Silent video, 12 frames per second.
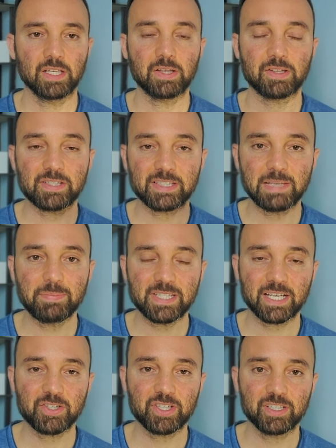the sleep
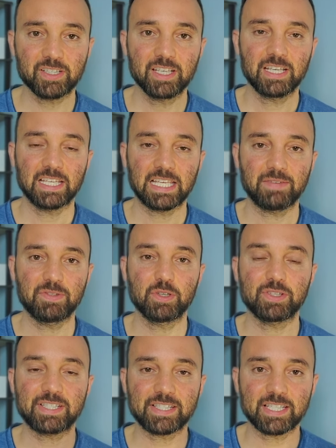section gives you
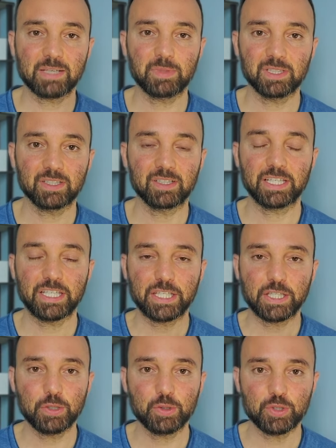similar huge,